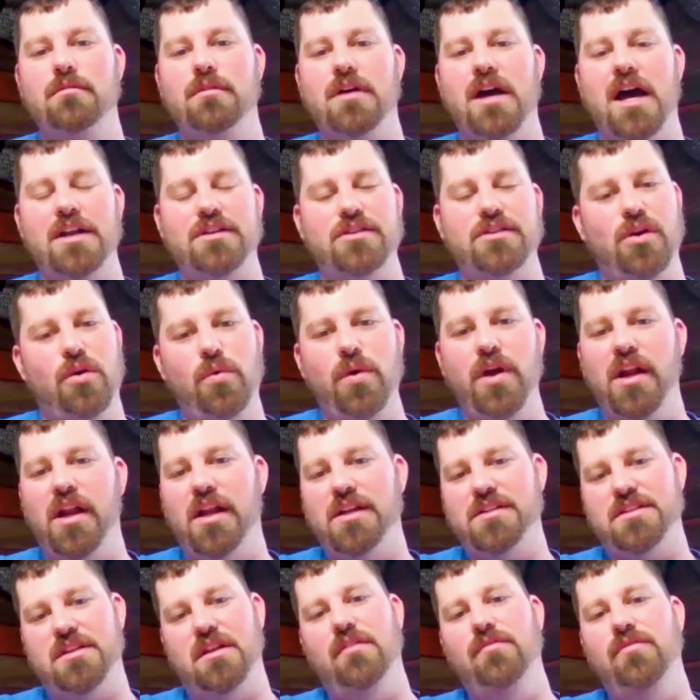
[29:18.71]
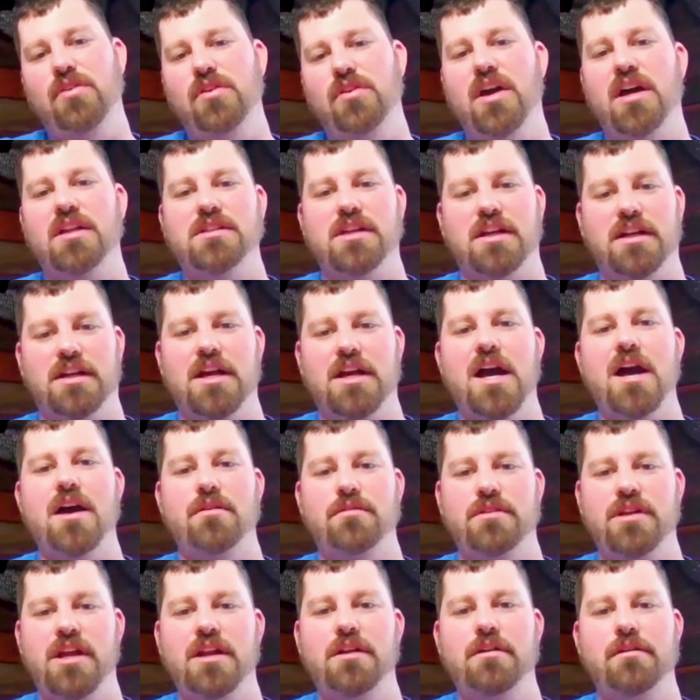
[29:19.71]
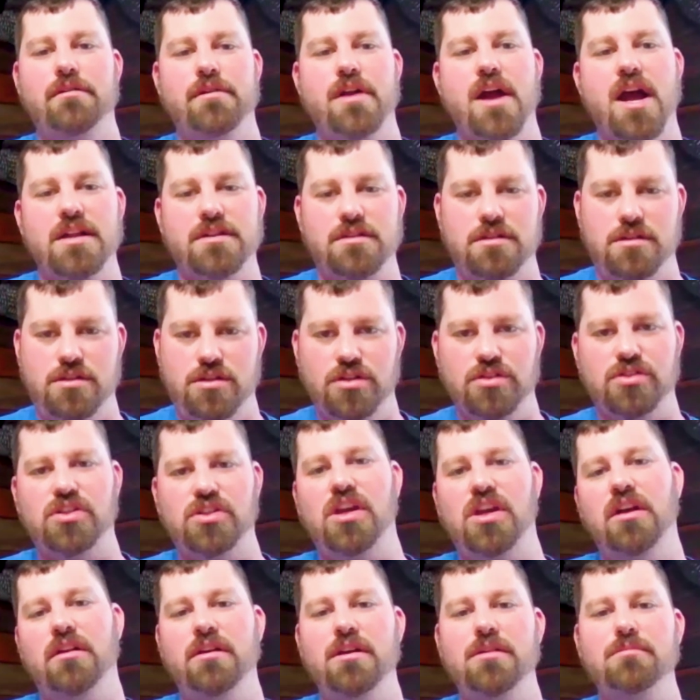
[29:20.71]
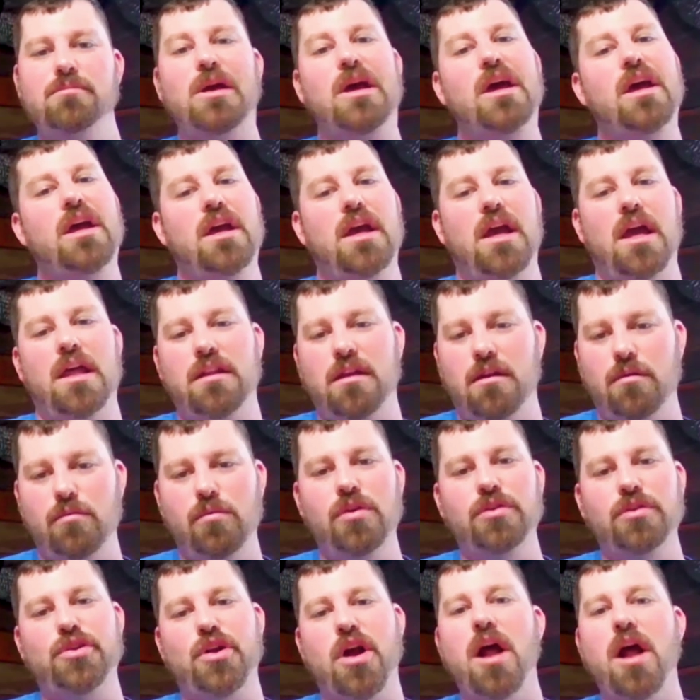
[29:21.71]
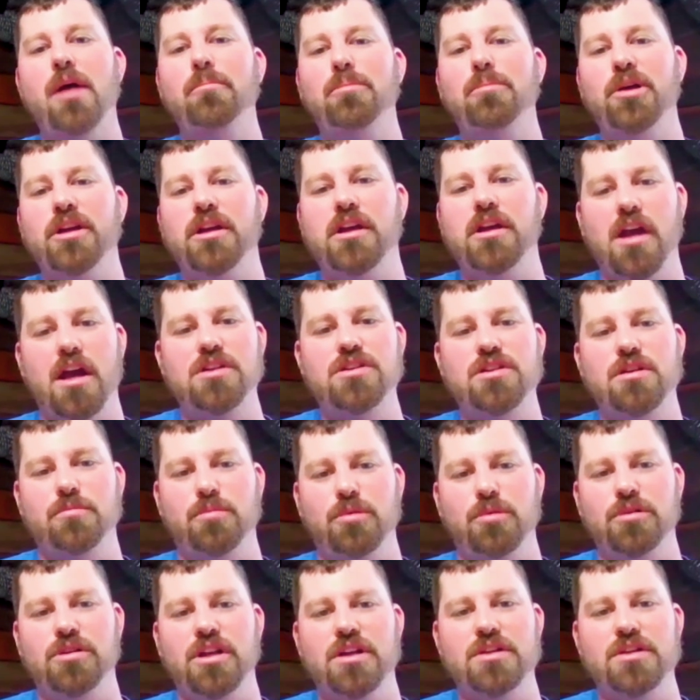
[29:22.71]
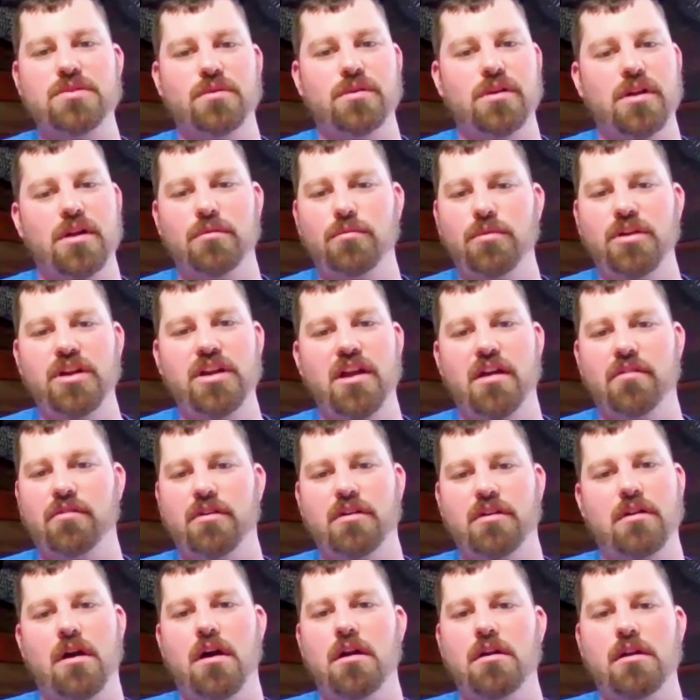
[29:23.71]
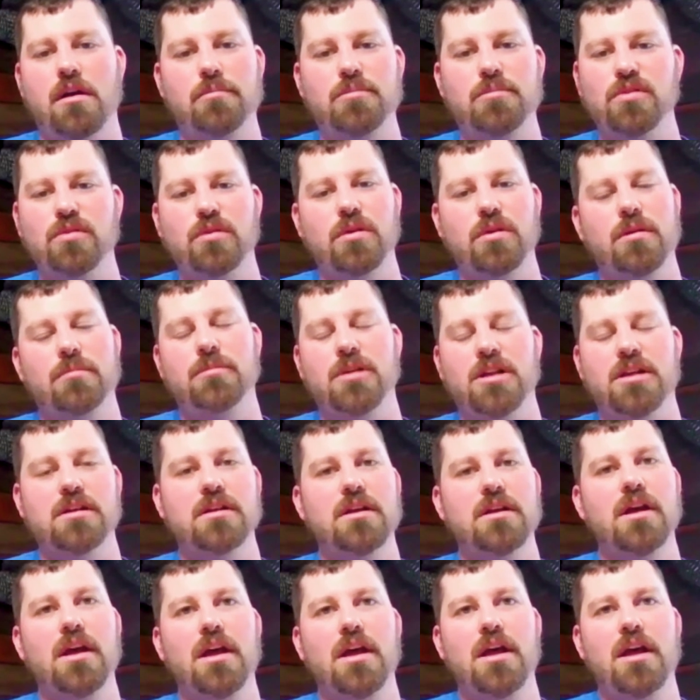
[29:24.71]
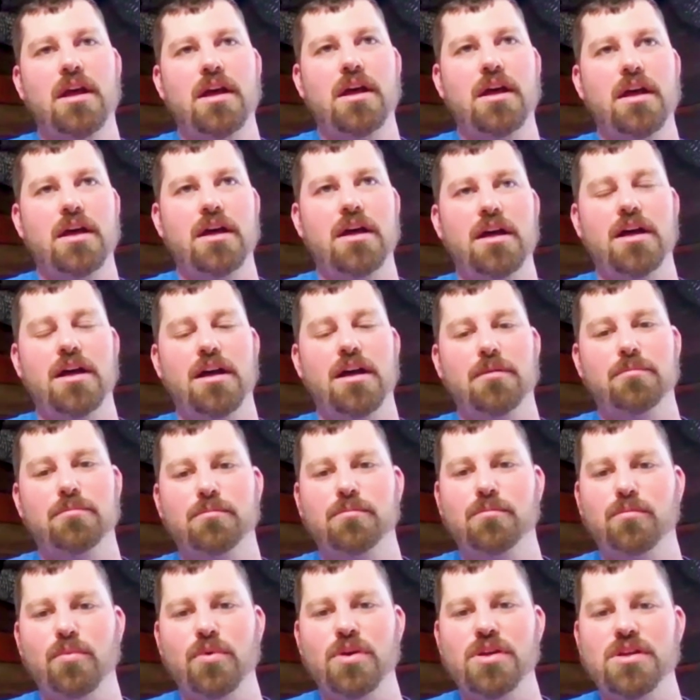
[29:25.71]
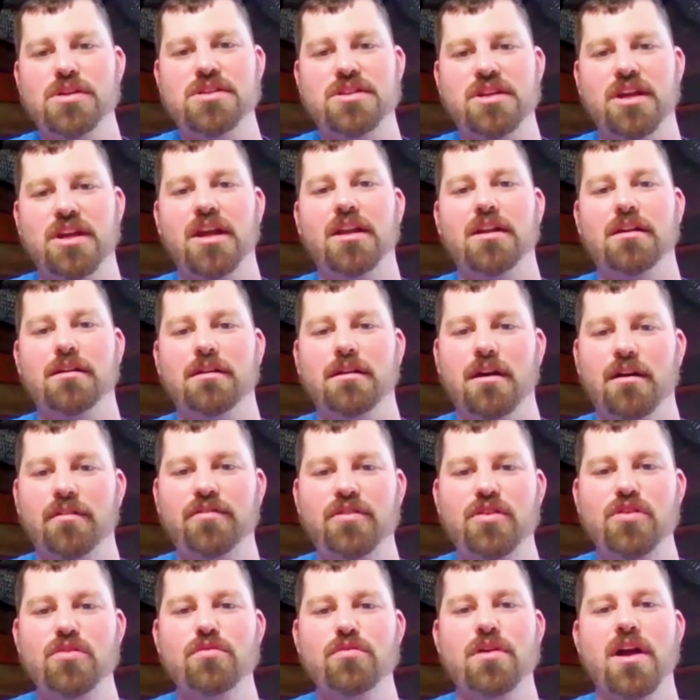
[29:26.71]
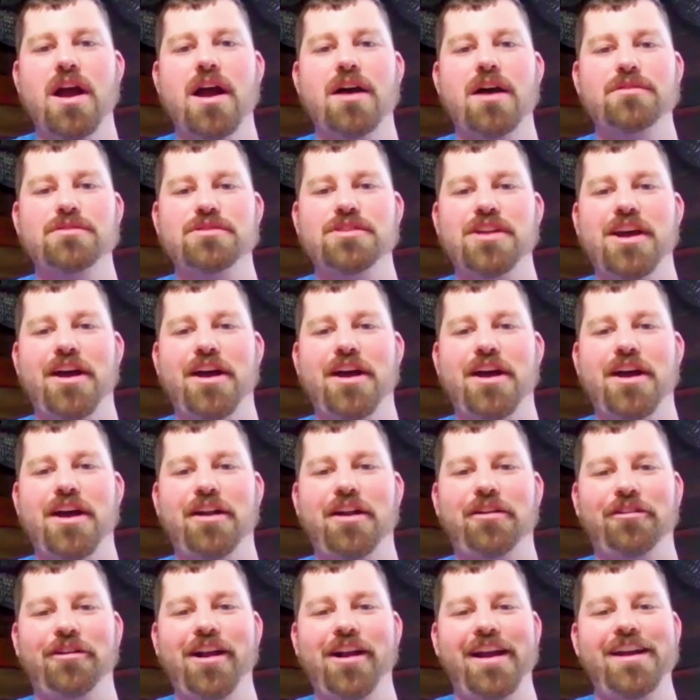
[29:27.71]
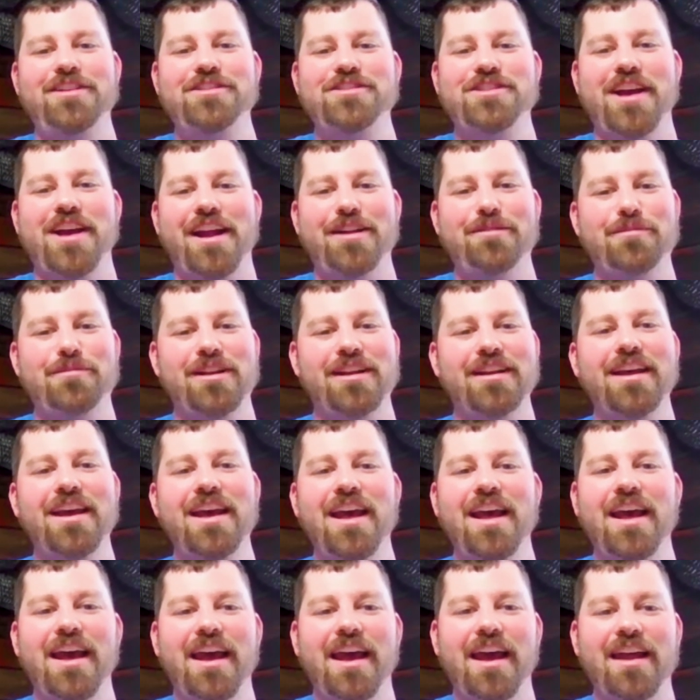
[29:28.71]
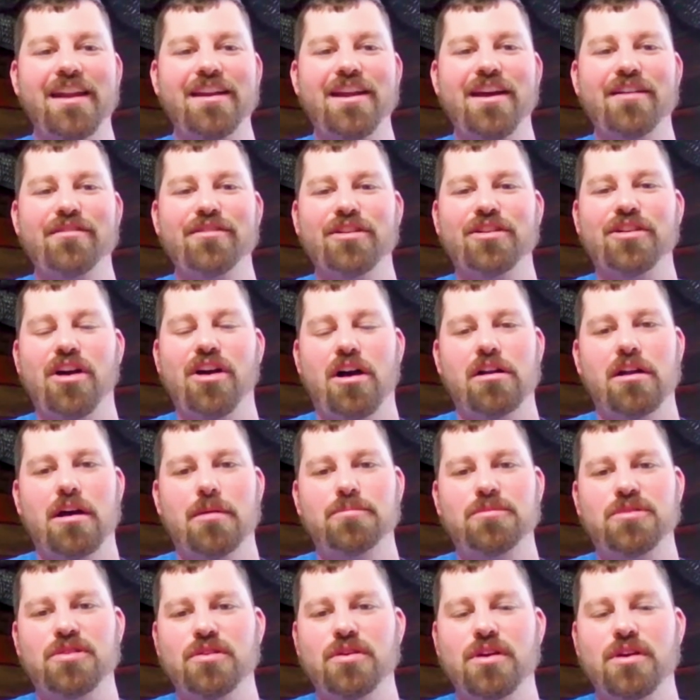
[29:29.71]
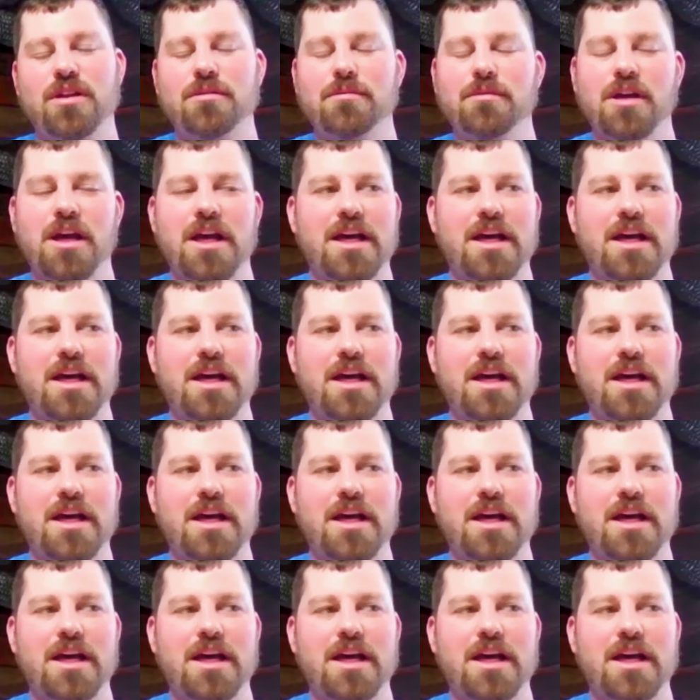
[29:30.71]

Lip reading: I told Wade, I said, if you got that coyote dead to rights, just kill him, and then we'll try and play catch up with this one. And we never caught up to him, and we sent a few rounds down range at him, and never caught up to it.